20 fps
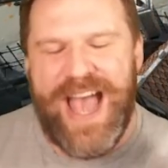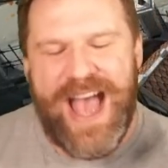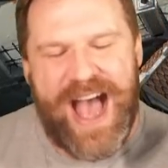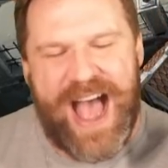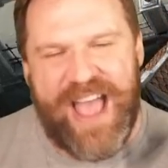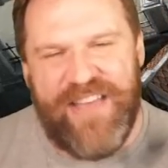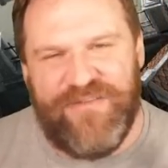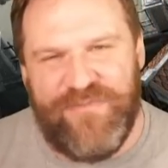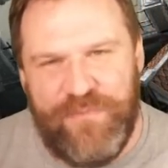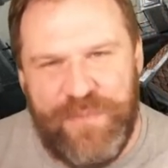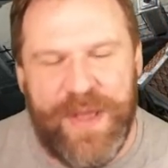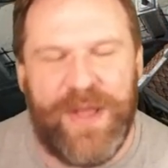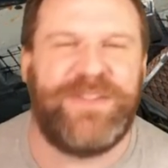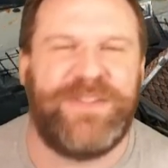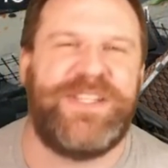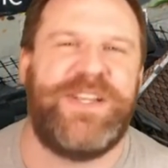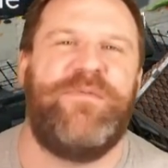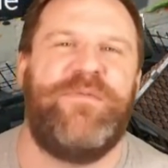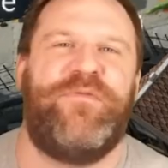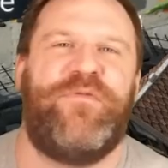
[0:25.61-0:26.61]
I've
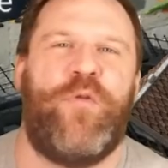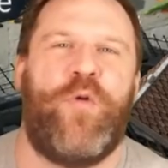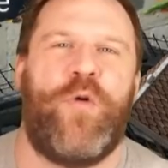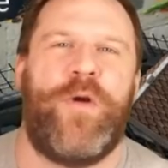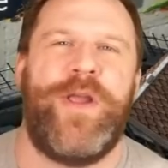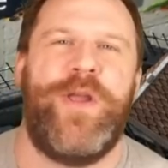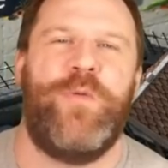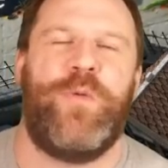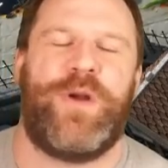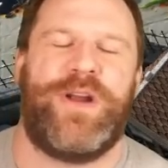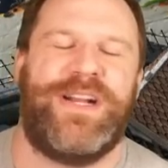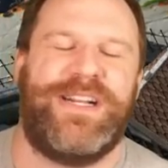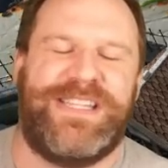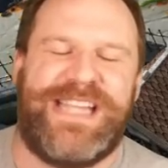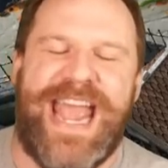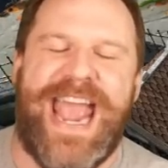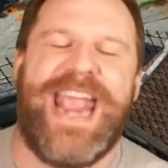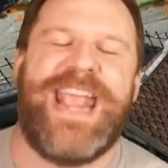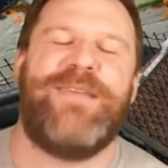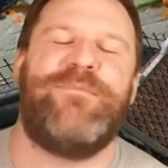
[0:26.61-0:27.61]
built him for you. We're going to
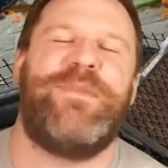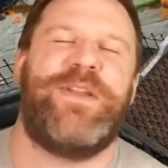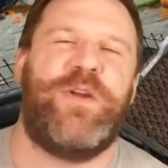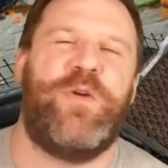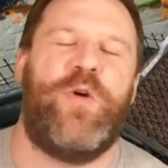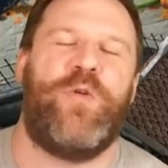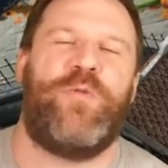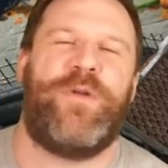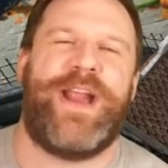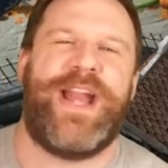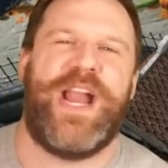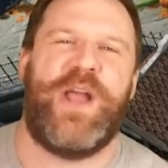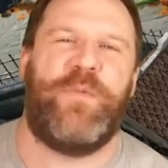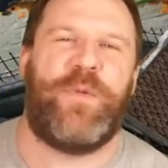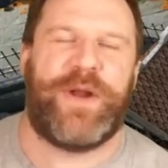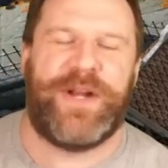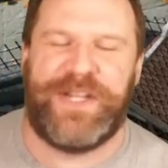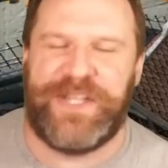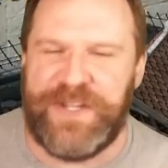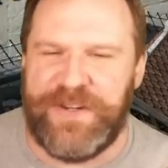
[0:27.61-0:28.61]
take him into arena.
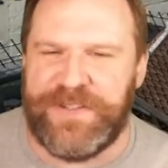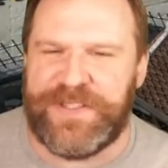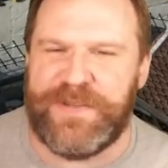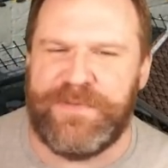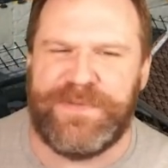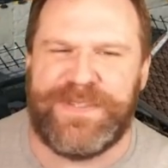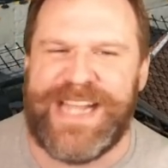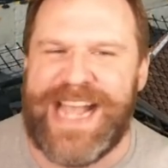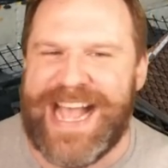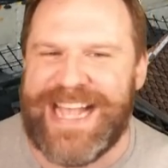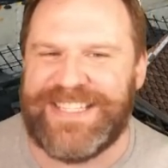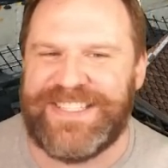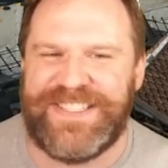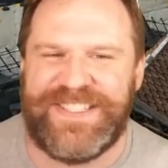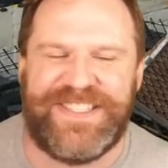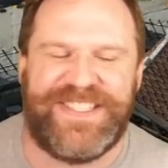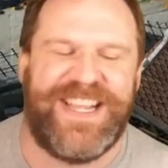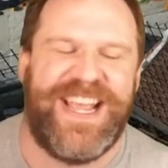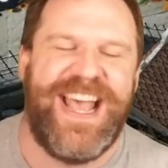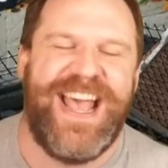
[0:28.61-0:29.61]
We're going to do some
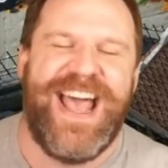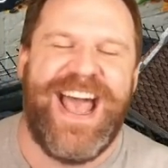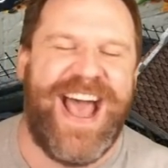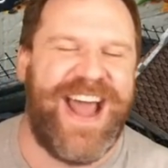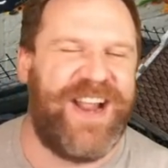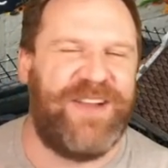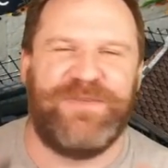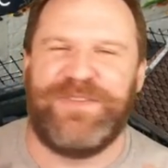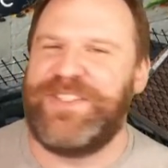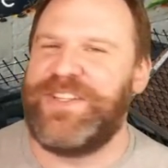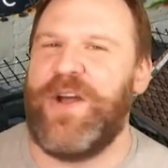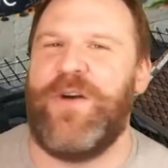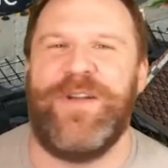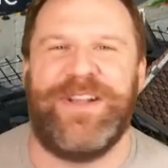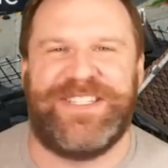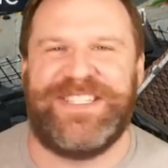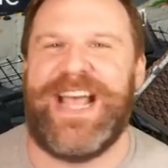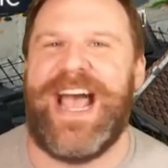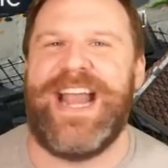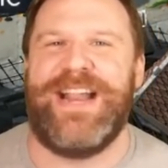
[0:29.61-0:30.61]
tests, and I'm so
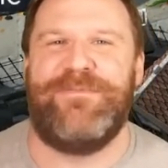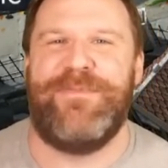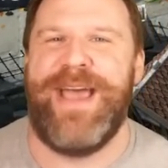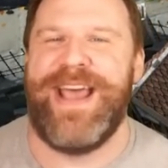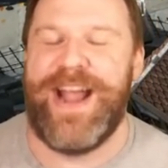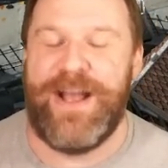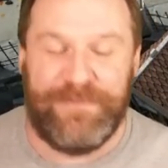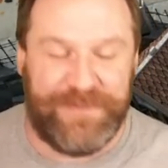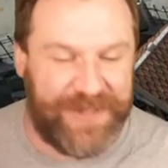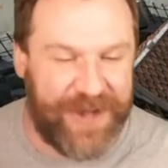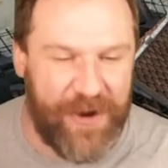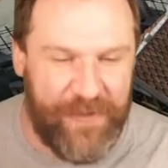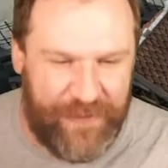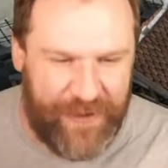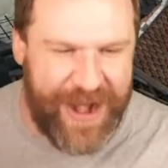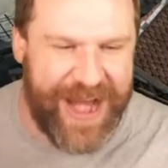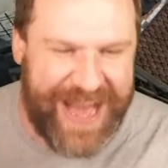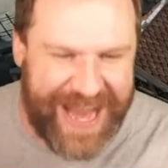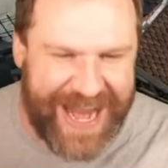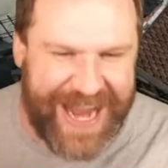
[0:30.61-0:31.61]
excited, man. I'm so
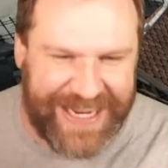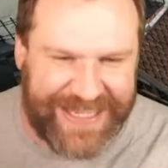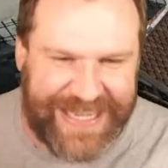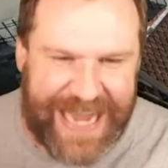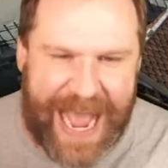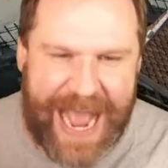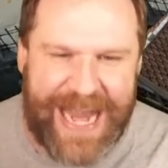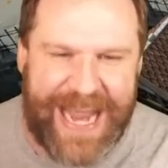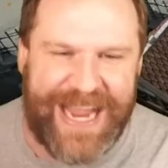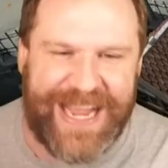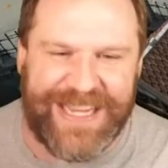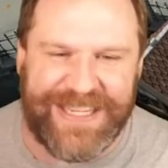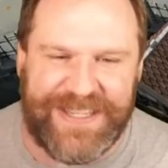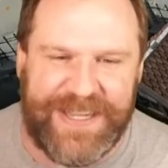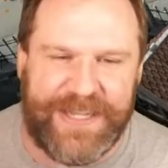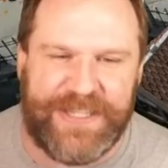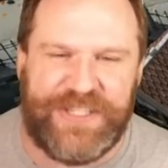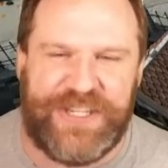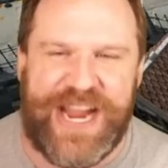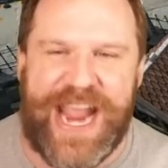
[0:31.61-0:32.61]
freaking excited because
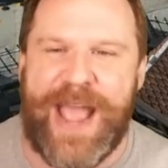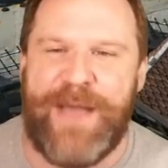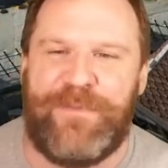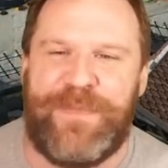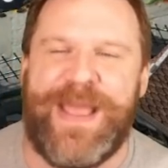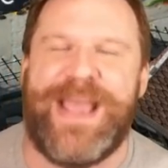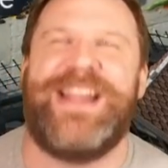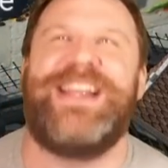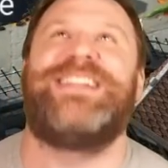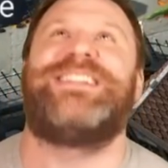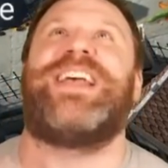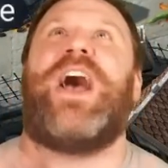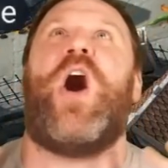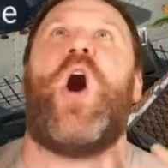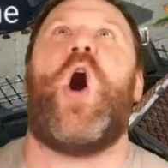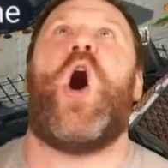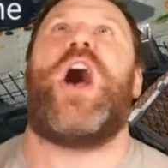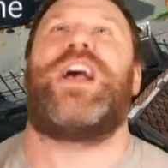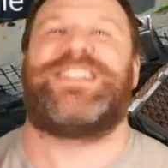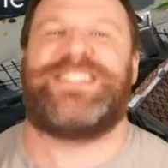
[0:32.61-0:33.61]
this champion is
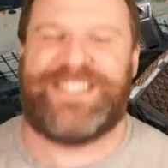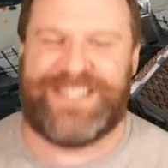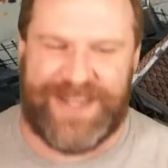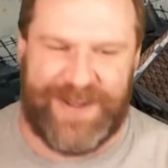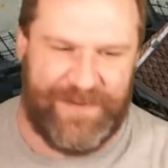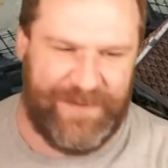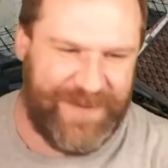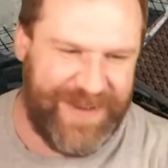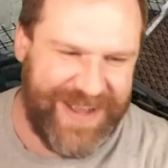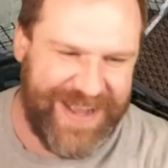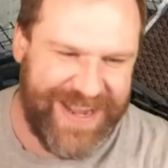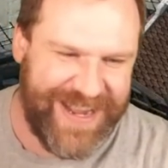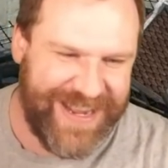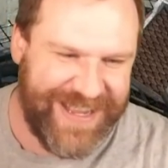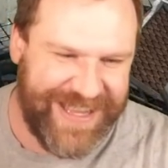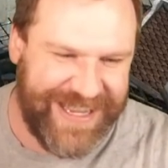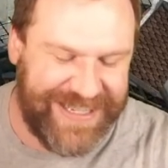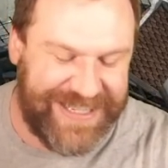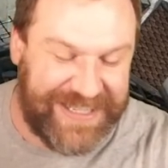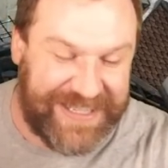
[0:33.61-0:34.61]
awesome.
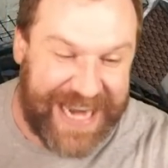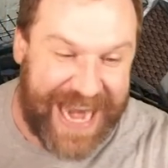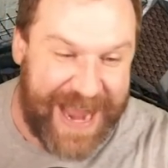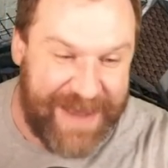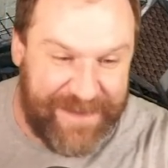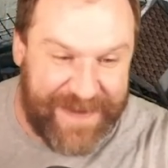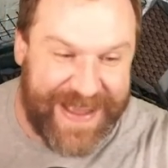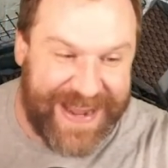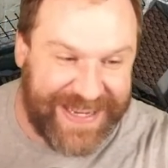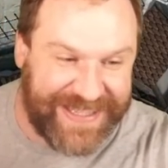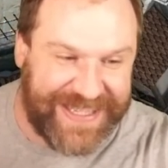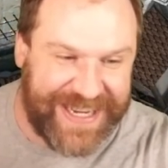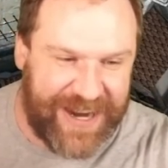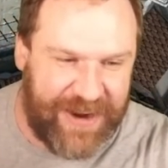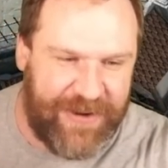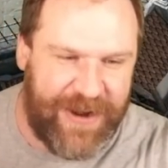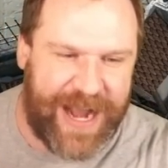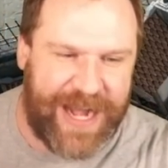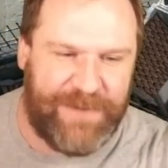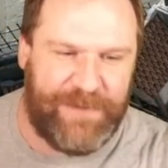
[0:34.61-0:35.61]
This champion is
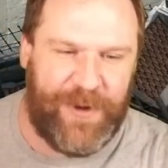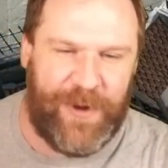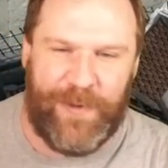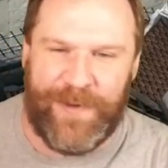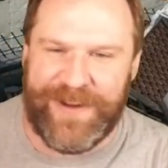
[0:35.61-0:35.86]
incredible.